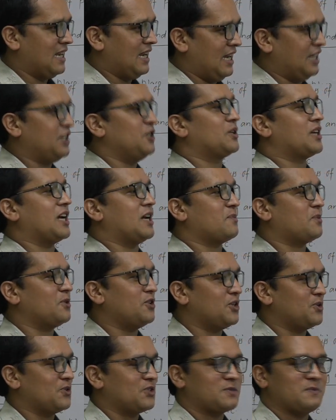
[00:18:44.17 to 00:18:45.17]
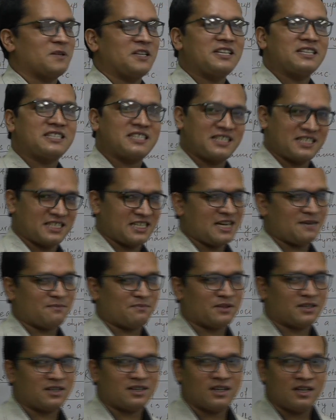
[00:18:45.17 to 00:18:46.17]
and you can produce various
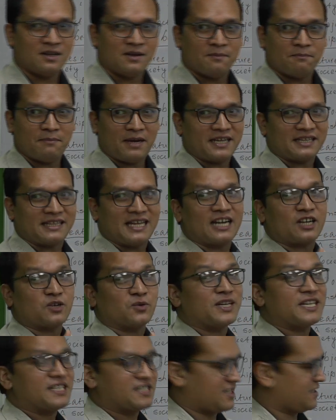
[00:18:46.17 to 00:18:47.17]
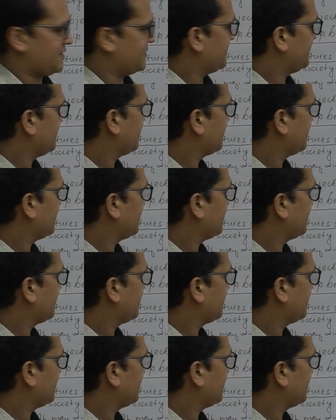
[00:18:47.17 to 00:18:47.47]
example by that ways.